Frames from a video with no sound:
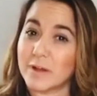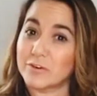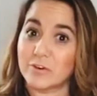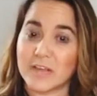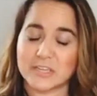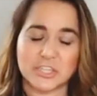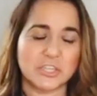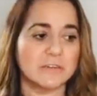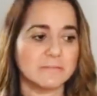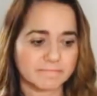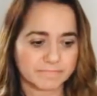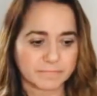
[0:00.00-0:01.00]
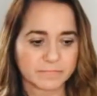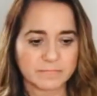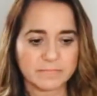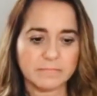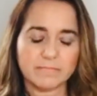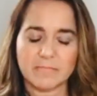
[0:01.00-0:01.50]
my connection
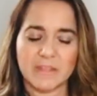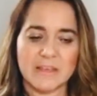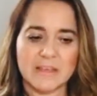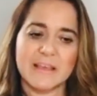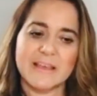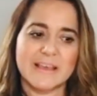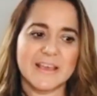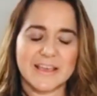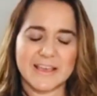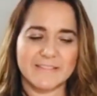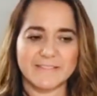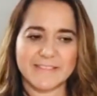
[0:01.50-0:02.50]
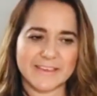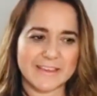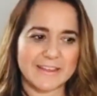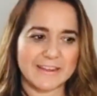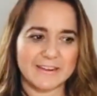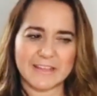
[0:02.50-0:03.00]
and
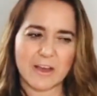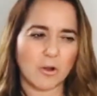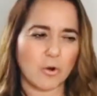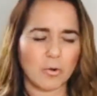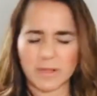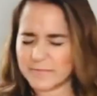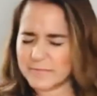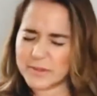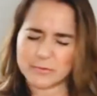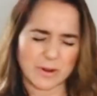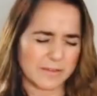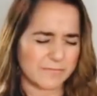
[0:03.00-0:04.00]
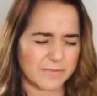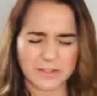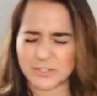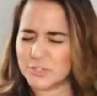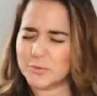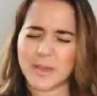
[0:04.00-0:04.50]
then the whole afternoon, I
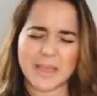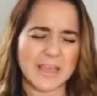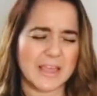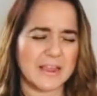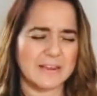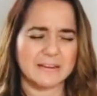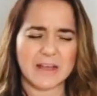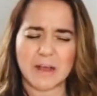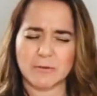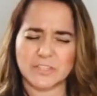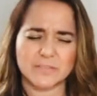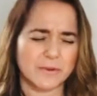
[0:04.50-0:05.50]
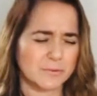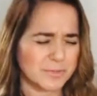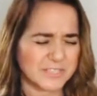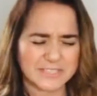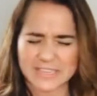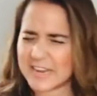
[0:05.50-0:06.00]
felt drained. I was very
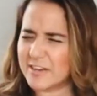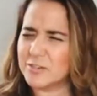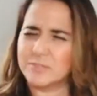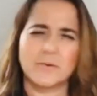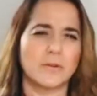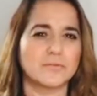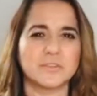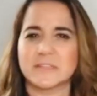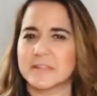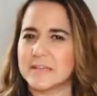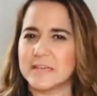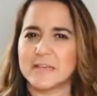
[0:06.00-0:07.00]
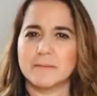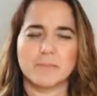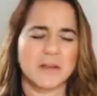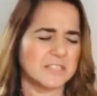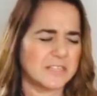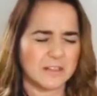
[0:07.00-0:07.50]
scared to fall asleep.
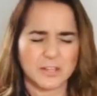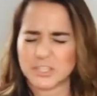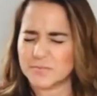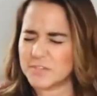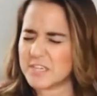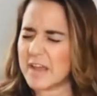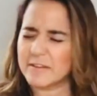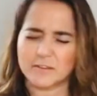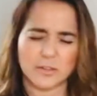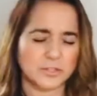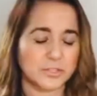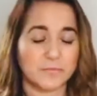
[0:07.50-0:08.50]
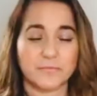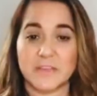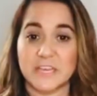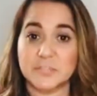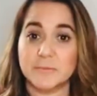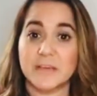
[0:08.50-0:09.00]
I see lots of shadows, lots of
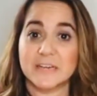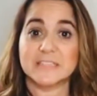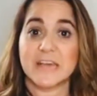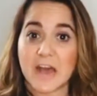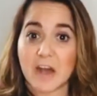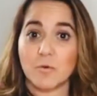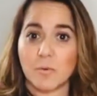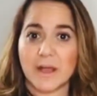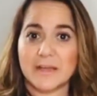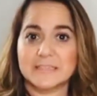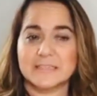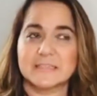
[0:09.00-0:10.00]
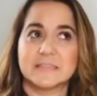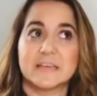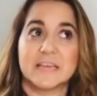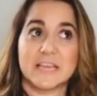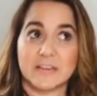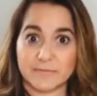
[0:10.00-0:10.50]
things because I was
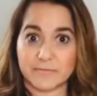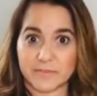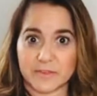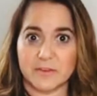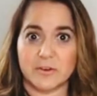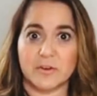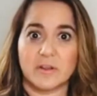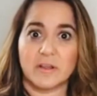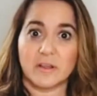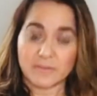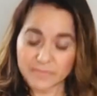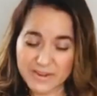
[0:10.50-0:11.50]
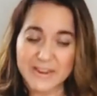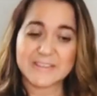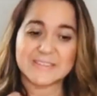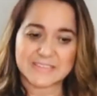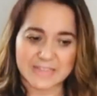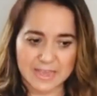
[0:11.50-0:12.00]
in fear. The
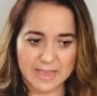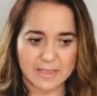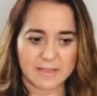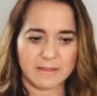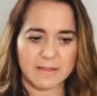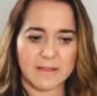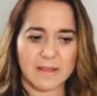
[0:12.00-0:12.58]
next day,